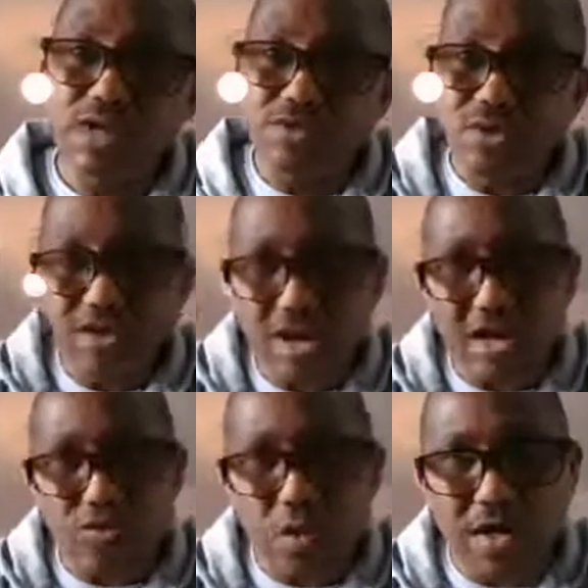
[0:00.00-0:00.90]
Just
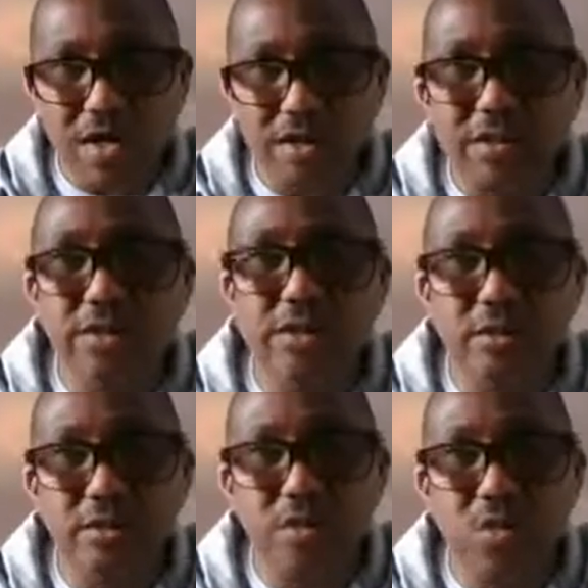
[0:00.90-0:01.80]
as when he did the
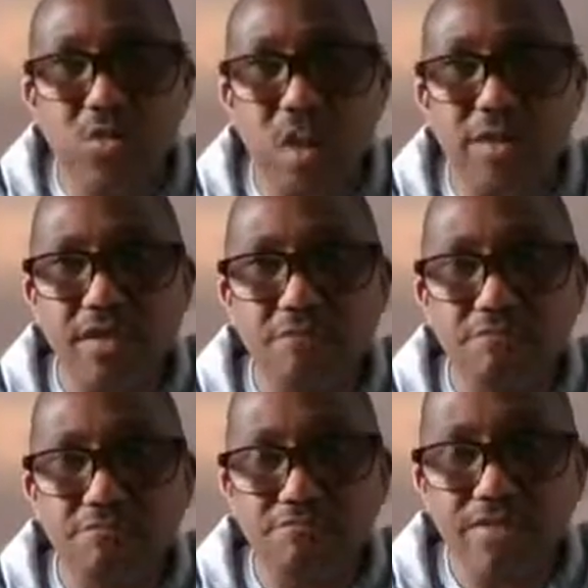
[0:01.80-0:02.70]
deal with Wagner,
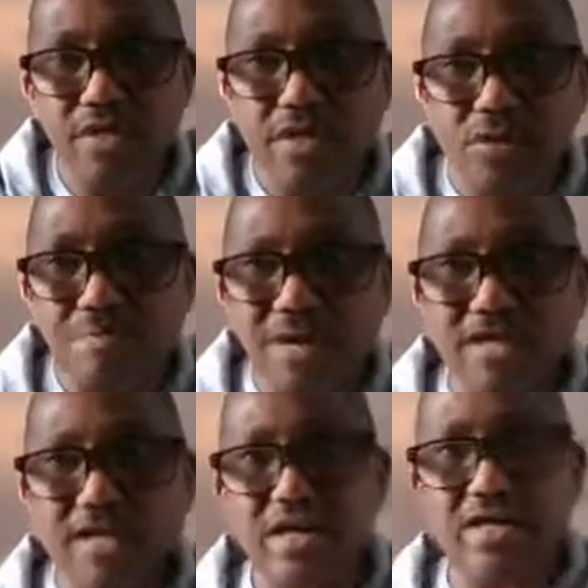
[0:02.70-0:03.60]
Macky
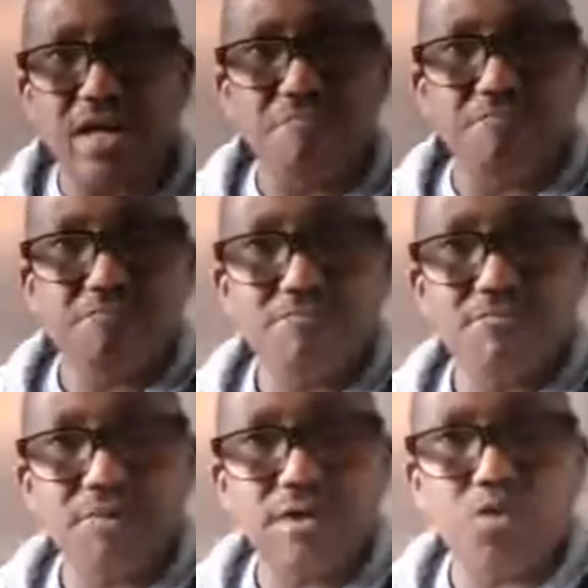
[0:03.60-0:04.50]
Sall came,
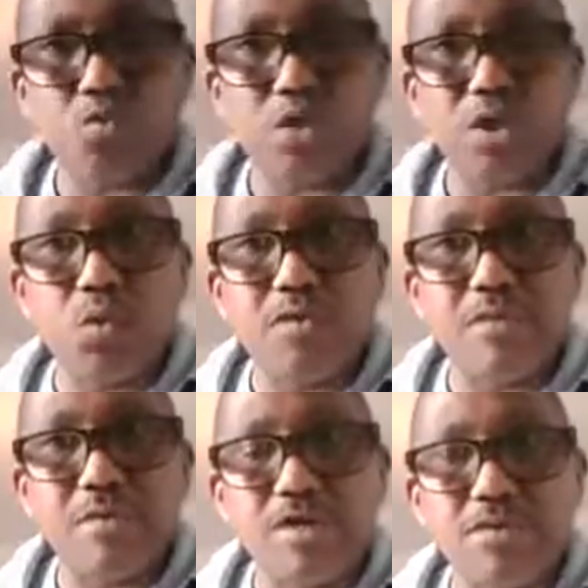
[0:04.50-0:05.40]
he got what he wanted
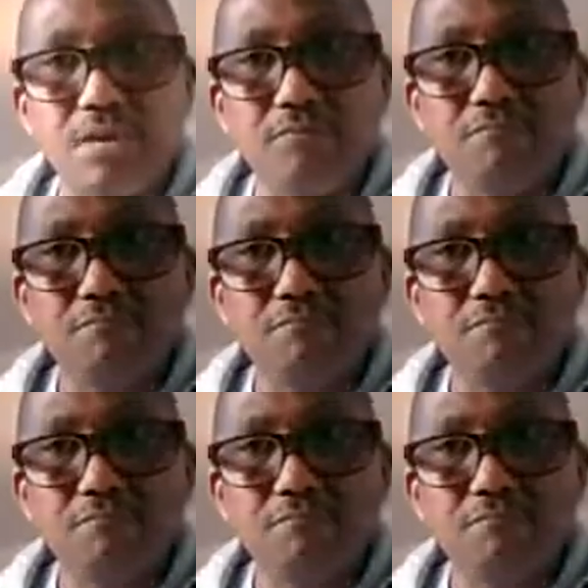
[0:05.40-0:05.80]
from Macky Sall.